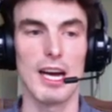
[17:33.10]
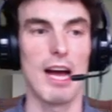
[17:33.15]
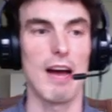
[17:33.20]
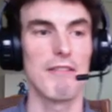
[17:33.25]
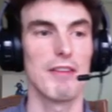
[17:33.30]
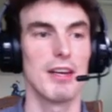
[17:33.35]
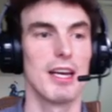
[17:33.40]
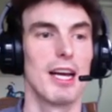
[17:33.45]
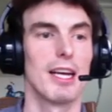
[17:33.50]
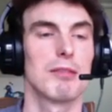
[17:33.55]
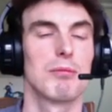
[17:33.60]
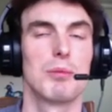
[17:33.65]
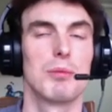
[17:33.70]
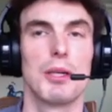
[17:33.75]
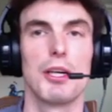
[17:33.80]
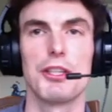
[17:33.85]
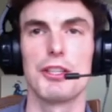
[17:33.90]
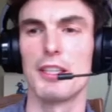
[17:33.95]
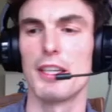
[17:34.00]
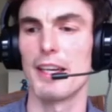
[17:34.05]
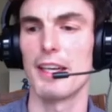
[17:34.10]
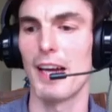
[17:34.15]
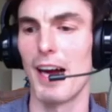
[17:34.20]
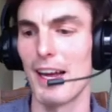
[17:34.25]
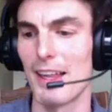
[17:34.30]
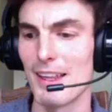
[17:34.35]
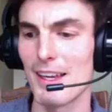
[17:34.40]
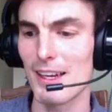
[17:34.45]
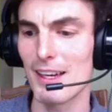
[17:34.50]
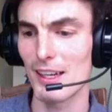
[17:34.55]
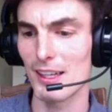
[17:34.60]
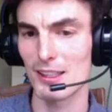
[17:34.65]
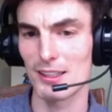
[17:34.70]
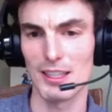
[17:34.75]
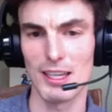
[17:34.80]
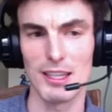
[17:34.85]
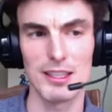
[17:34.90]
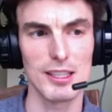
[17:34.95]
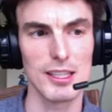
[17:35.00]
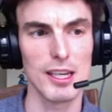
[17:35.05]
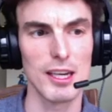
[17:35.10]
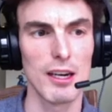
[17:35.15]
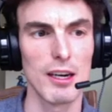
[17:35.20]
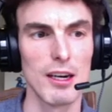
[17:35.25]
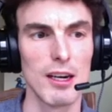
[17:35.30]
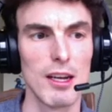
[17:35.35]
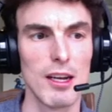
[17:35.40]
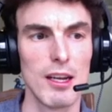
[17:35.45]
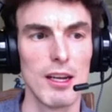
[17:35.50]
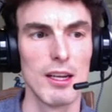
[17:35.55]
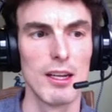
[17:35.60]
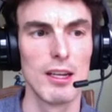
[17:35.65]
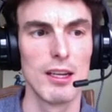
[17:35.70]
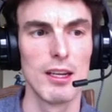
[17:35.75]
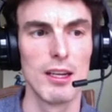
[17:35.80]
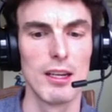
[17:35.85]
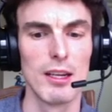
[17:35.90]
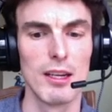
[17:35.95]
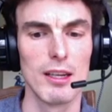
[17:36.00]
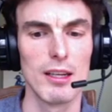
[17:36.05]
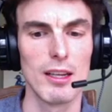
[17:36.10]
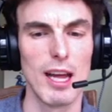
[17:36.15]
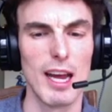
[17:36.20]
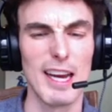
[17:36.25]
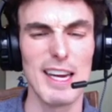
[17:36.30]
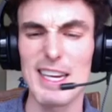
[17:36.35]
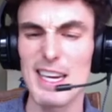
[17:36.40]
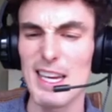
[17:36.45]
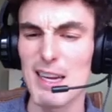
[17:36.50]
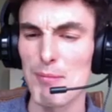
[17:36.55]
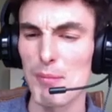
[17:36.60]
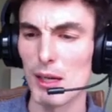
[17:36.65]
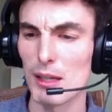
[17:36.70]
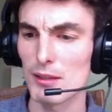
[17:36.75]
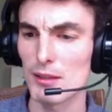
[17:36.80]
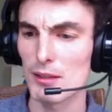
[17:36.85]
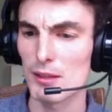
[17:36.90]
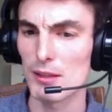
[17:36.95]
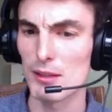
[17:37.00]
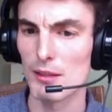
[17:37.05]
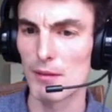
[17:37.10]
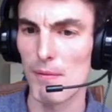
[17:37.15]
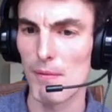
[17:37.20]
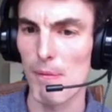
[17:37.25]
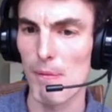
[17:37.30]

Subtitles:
have an expiration date? I think it says here 18 months.